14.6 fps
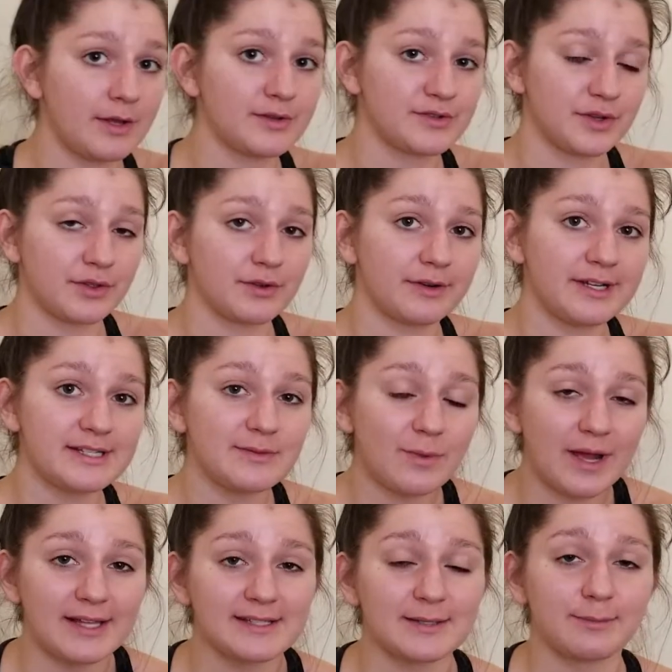So the reason
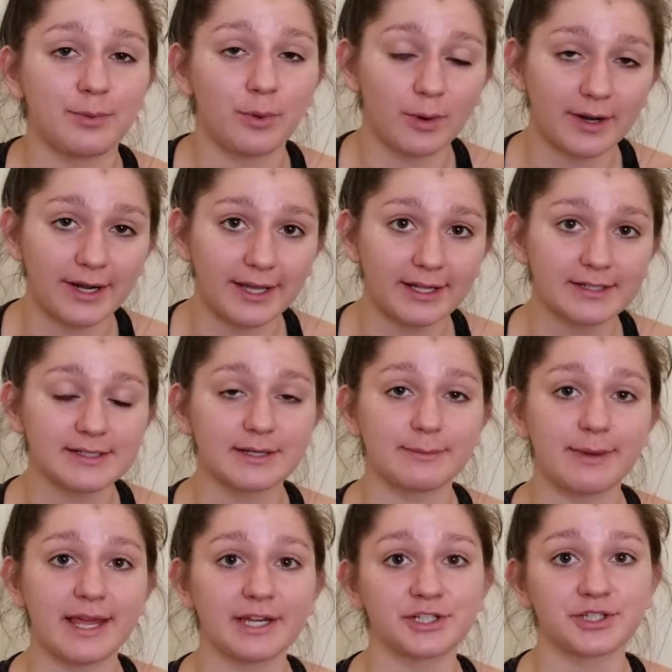why it's important to
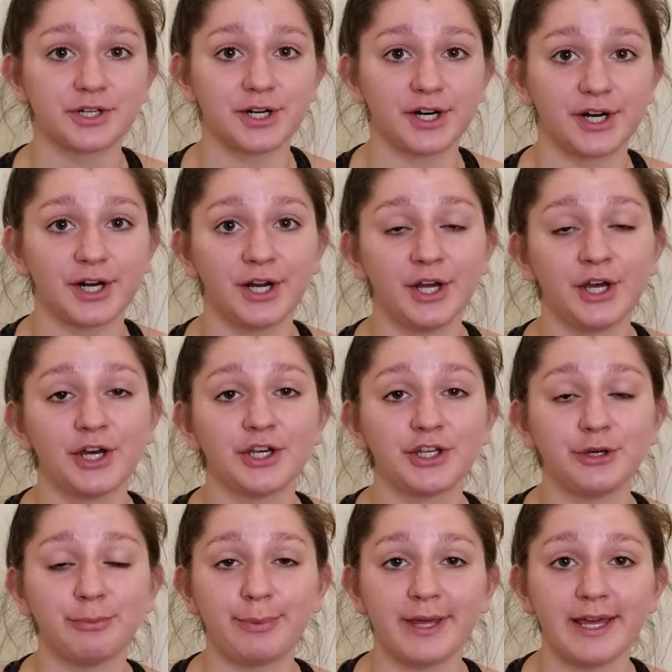make sure
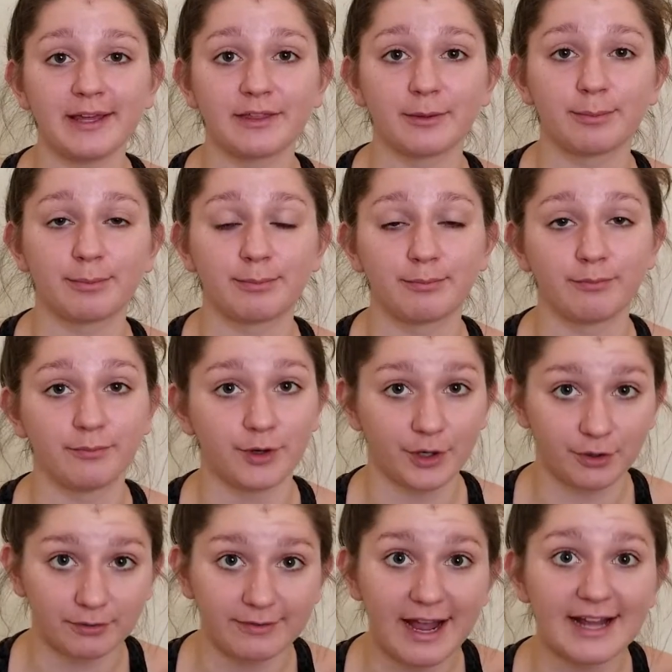you pick the
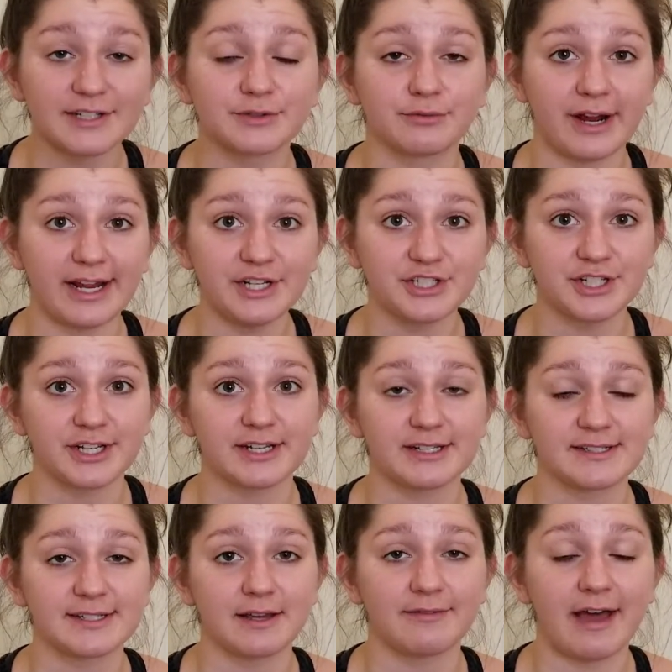correct
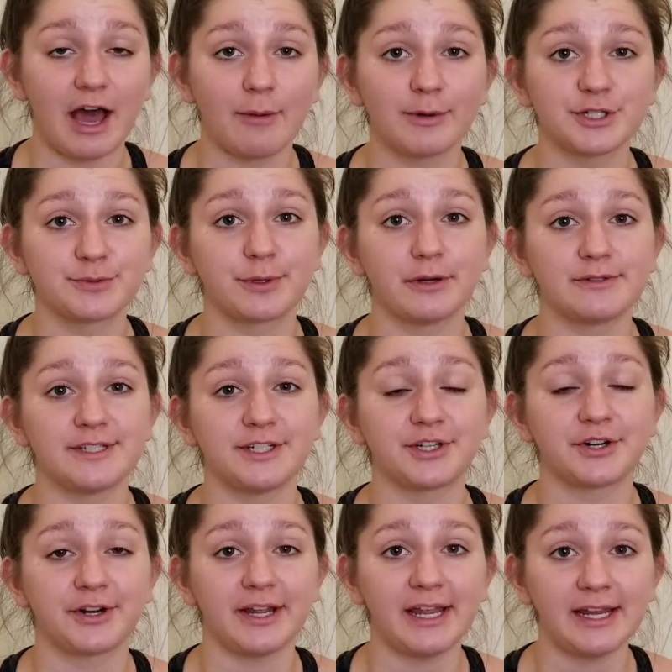ranges of how much protein
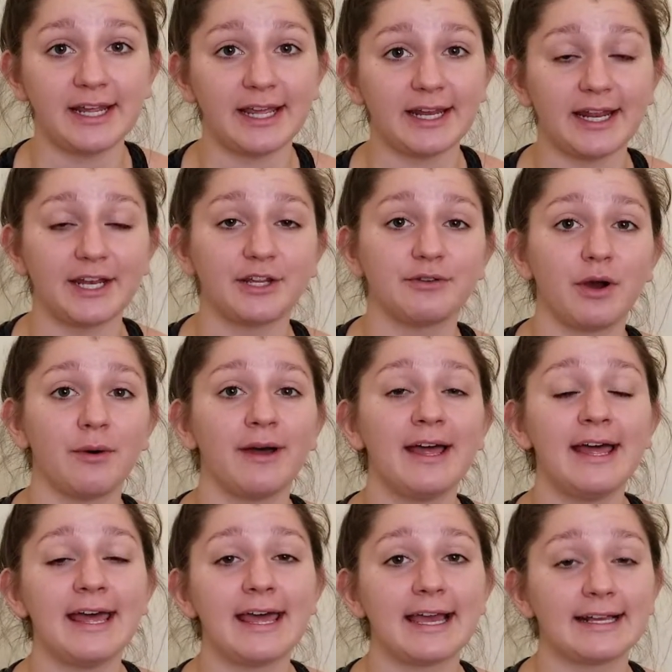you're eating, and you don't
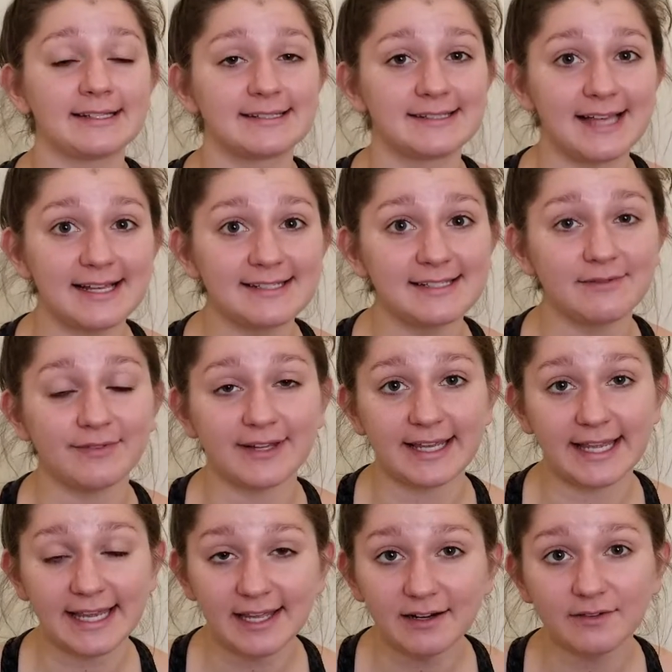excessively
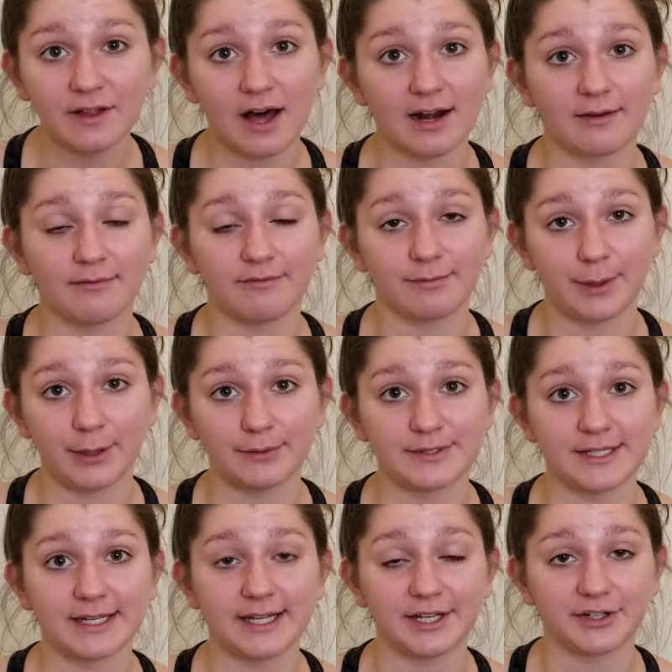eat a lot of
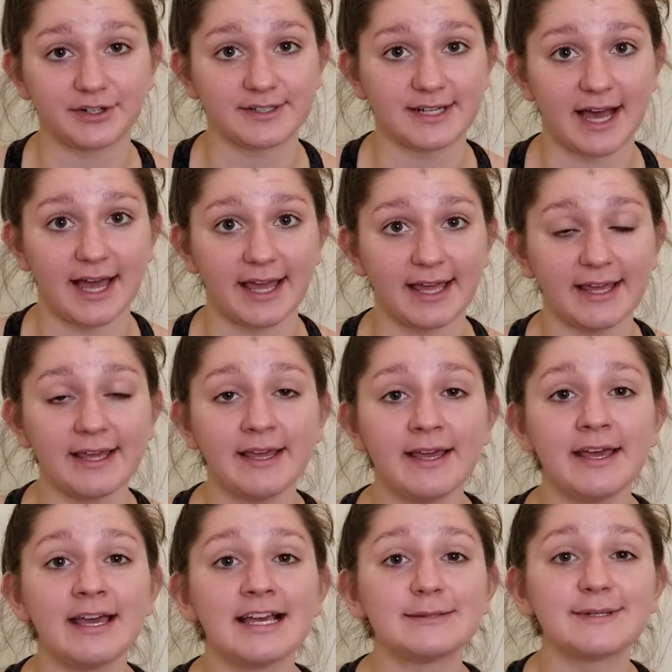protein in your diet,
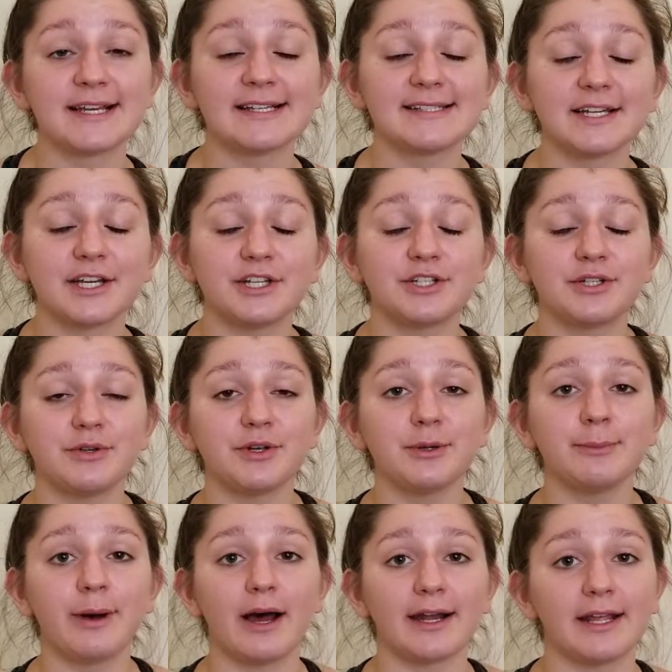is because it can do your
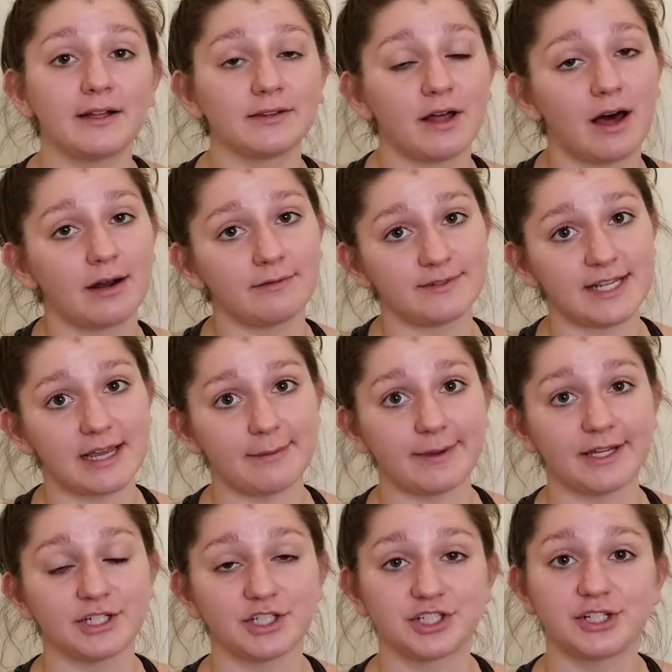body a lot of
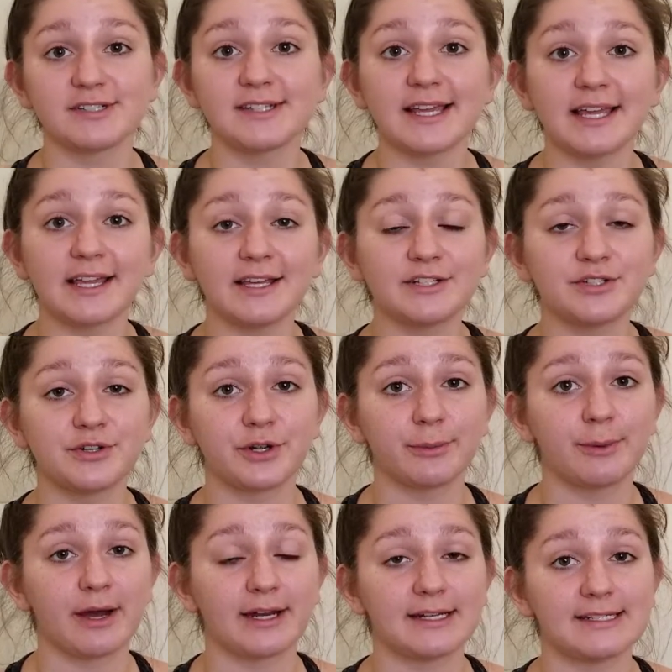damage, just like it can do your
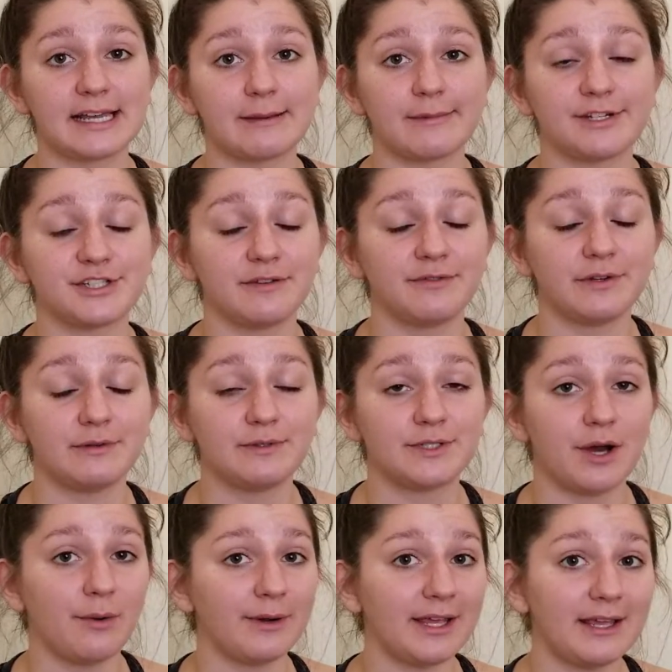body damage if you
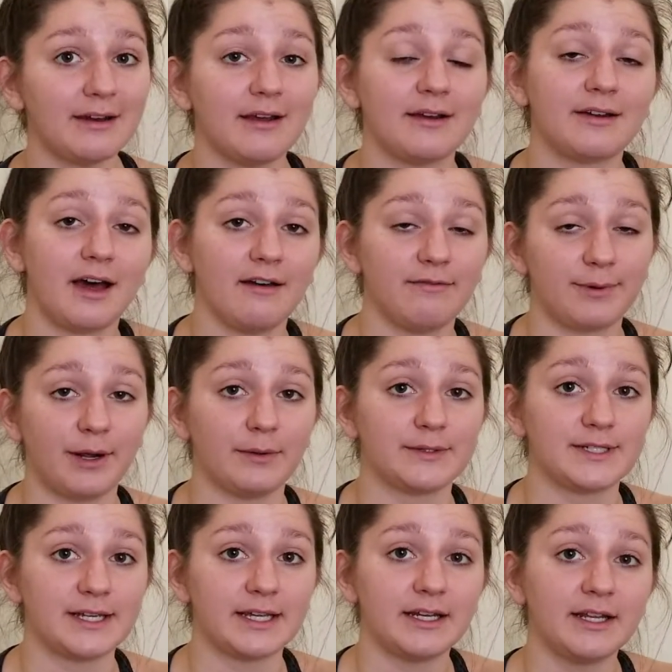don't eat enough
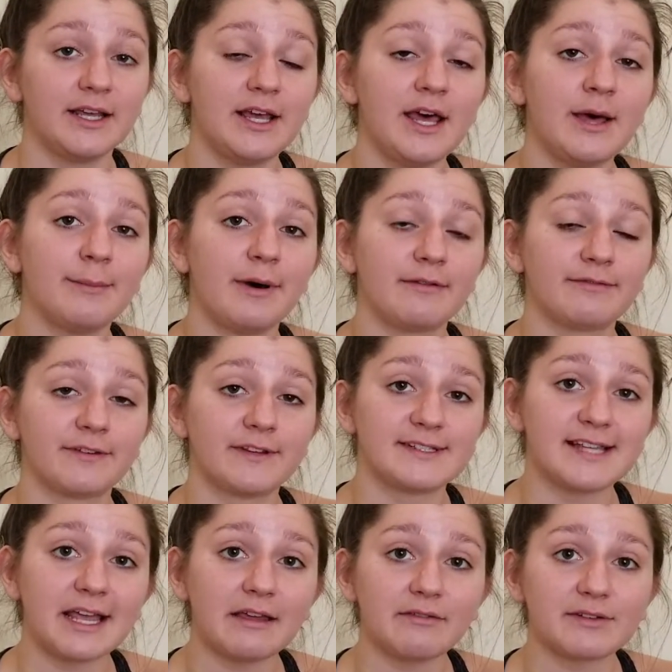protein. But for the
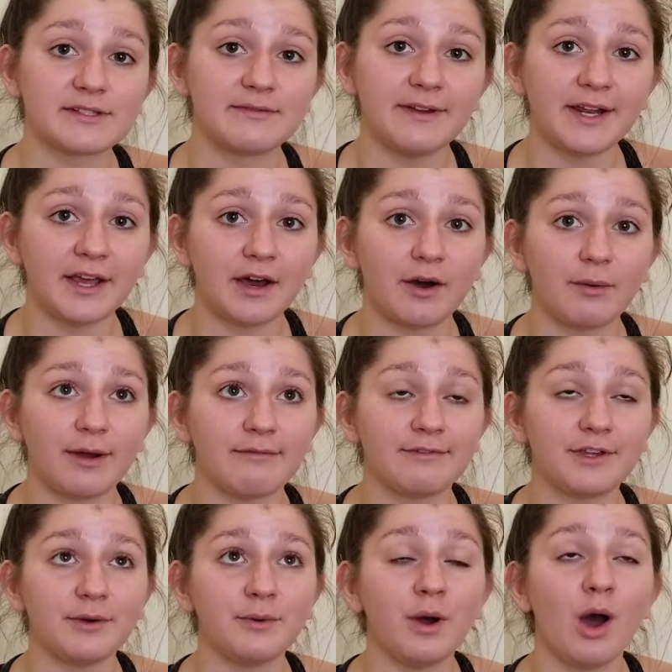sake of this video, if
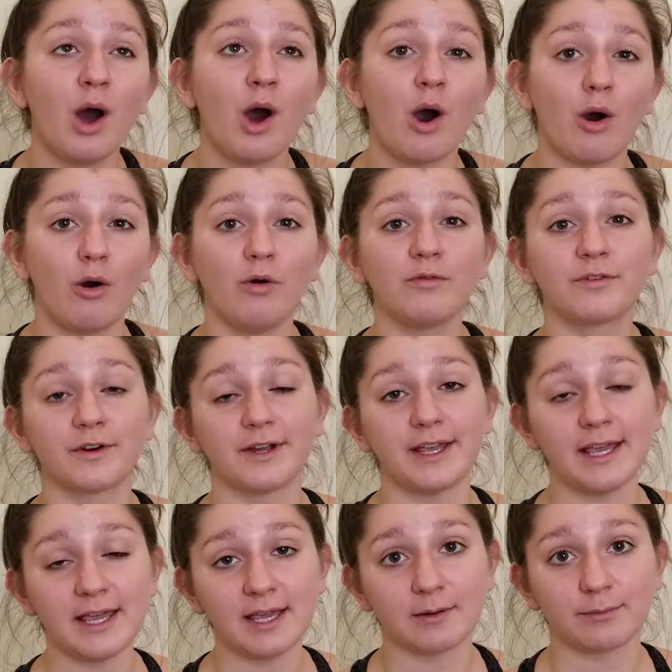you
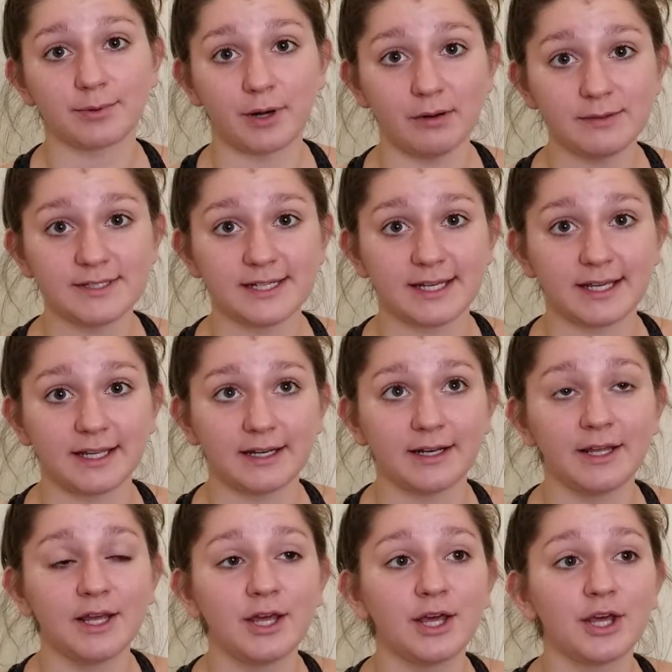overeat in protein,
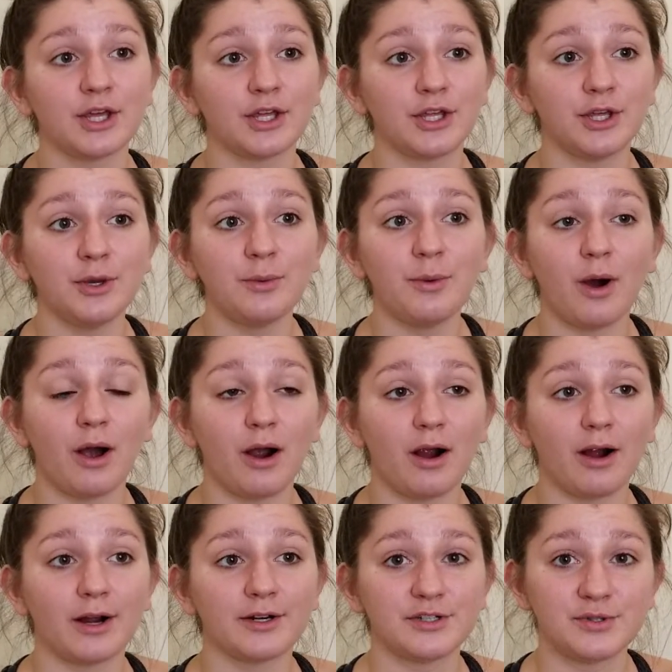you
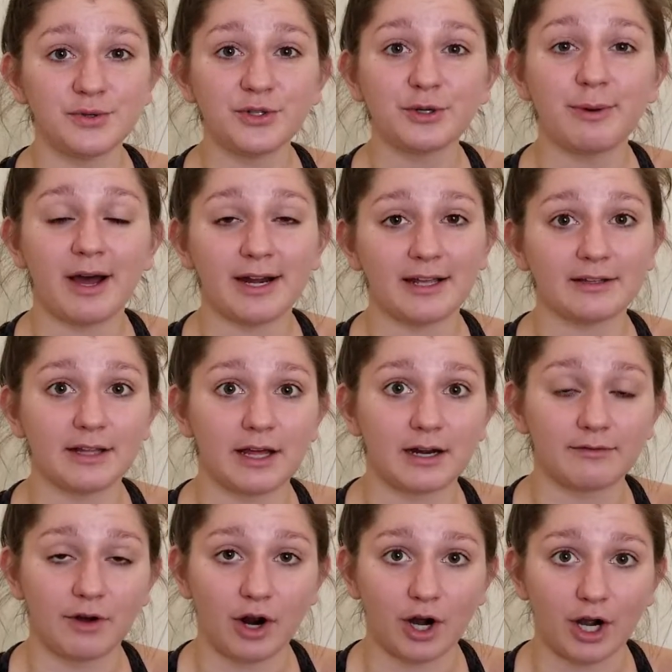are doing your body a lot
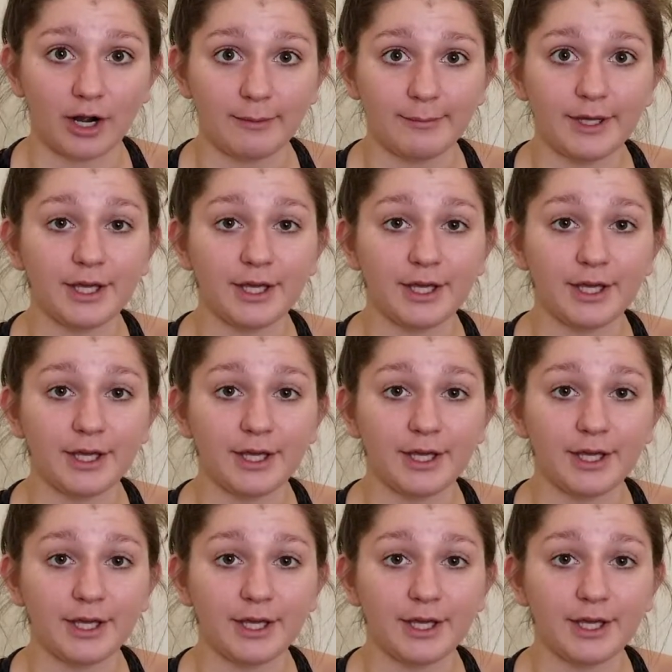of harm.